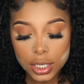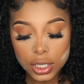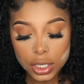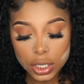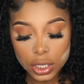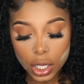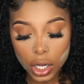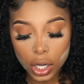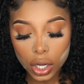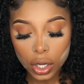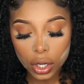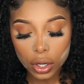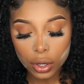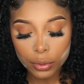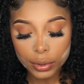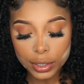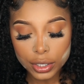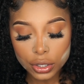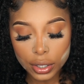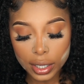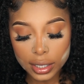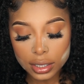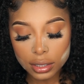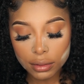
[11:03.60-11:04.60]
So we
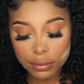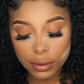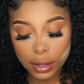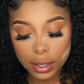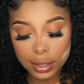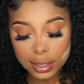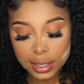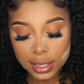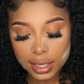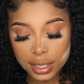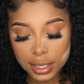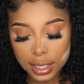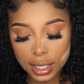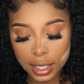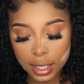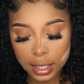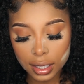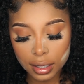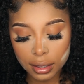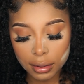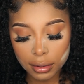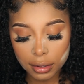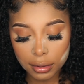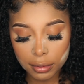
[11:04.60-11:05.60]
tried to fall
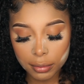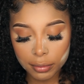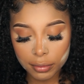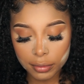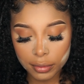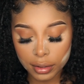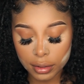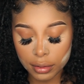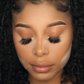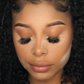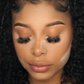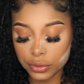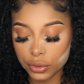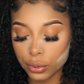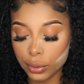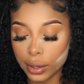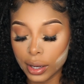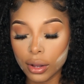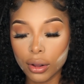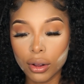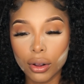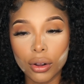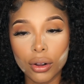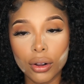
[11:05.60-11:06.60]
asleep
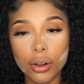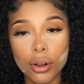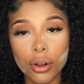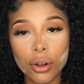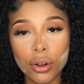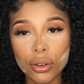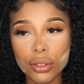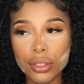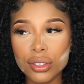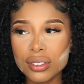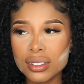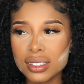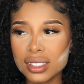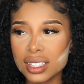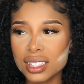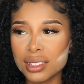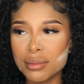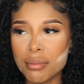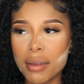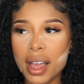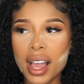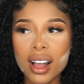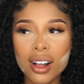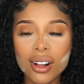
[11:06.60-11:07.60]
throughout all the
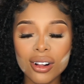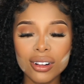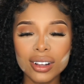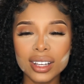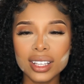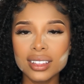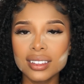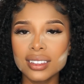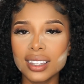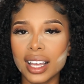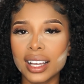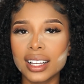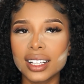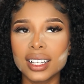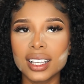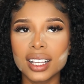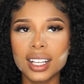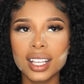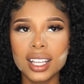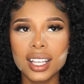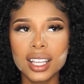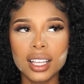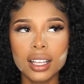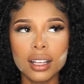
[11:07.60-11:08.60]
smell, and like,
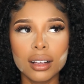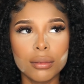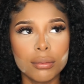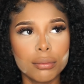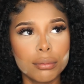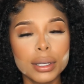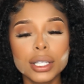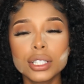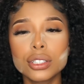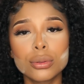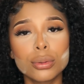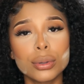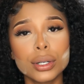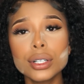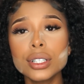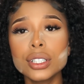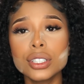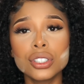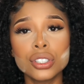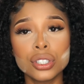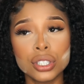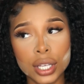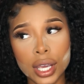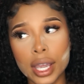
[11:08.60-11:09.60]
bitch, we're
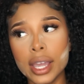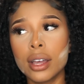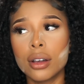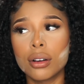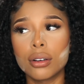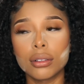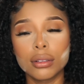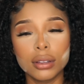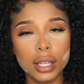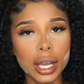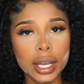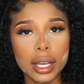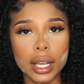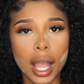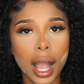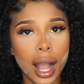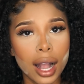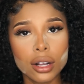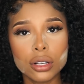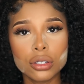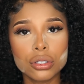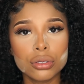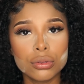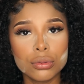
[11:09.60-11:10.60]
in jail, like
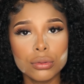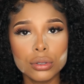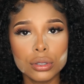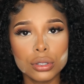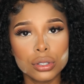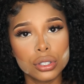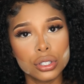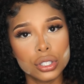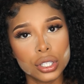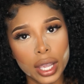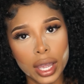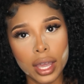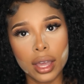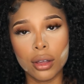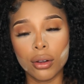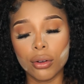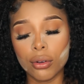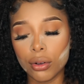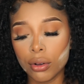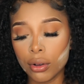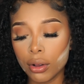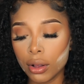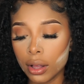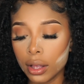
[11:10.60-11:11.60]
actual
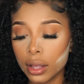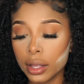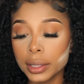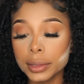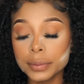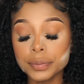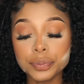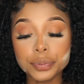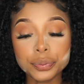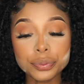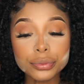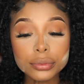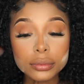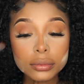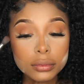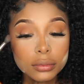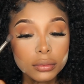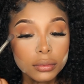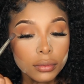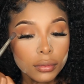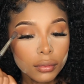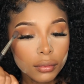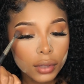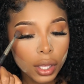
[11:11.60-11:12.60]
jail.
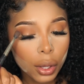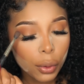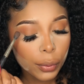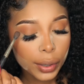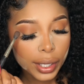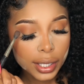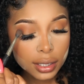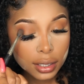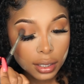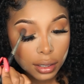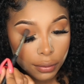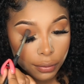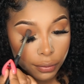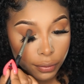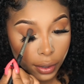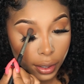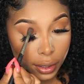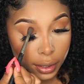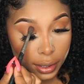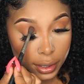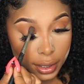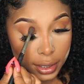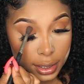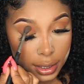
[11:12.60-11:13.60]
We ended up
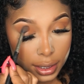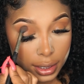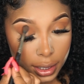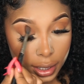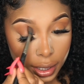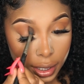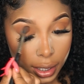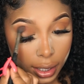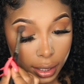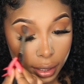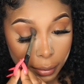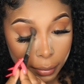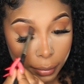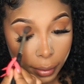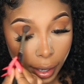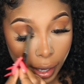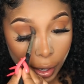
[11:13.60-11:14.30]
falling asleep.